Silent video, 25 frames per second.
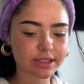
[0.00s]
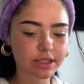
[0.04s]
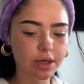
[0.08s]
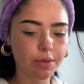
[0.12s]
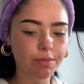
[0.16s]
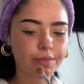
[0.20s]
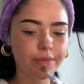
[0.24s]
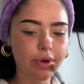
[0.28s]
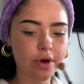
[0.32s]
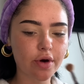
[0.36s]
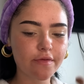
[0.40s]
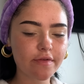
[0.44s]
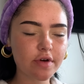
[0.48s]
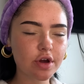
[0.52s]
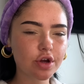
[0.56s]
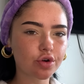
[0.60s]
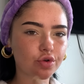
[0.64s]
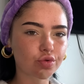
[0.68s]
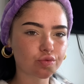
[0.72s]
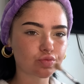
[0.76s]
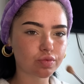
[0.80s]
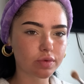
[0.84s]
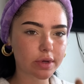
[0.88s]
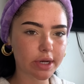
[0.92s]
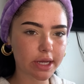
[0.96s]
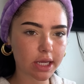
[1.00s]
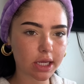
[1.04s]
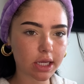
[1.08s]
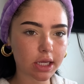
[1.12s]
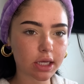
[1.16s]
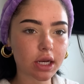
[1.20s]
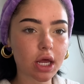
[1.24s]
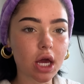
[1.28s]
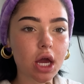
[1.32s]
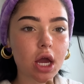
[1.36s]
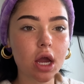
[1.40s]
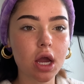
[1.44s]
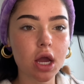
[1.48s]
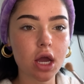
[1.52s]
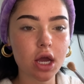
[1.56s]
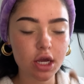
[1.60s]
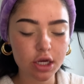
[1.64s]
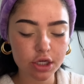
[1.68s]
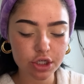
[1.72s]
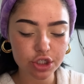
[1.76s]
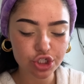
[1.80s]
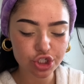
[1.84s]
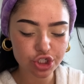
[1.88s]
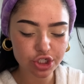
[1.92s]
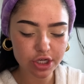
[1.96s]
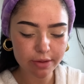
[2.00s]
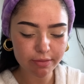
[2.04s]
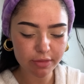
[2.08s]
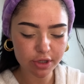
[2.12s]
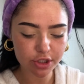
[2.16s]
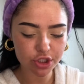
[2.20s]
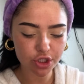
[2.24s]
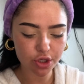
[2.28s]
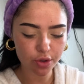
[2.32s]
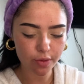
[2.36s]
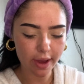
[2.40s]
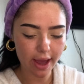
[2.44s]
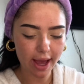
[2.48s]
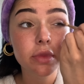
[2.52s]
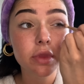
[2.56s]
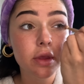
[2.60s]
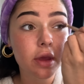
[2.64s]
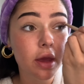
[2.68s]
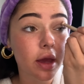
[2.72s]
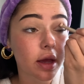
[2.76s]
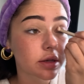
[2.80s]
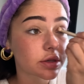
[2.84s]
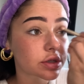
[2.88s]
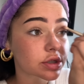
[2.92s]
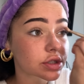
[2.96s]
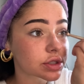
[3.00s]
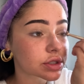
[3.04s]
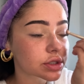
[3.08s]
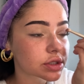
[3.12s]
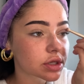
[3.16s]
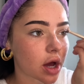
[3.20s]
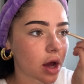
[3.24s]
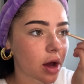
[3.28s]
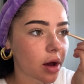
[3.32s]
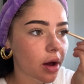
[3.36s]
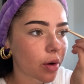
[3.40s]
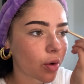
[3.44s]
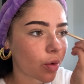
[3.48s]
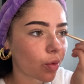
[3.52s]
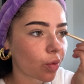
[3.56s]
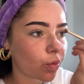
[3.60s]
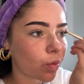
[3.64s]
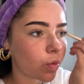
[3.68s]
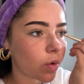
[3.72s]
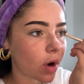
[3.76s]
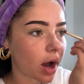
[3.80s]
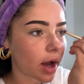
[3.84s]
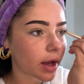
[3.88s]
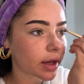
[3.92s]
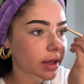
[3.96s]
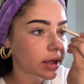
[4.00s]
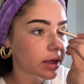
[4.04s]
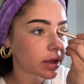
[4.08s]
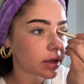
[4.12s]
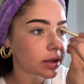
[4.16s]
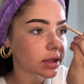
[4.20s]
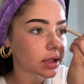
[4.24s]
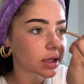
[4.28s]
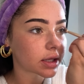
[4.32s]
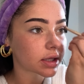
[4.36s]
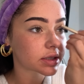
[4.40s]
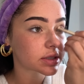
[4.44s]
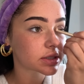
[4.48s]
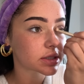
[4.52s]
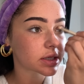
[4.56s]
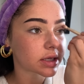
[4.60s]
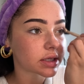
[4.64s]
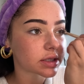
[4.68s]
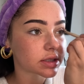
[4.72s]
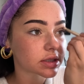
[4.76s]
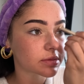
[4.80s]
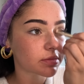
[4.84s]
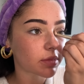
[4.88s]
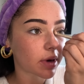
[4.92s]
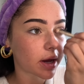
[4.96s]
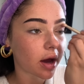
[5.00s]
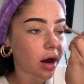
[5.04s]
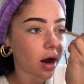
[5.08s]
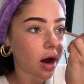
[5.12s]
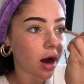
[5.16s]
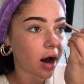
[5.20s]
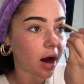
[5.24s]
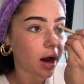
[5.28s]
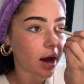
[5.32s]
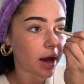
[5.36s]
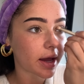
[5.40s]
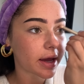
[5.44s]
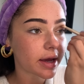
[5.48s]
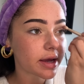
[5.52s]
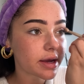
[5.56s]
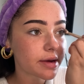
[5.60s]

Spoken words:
a bit of a green shimmer to it, and just start working this into my eye.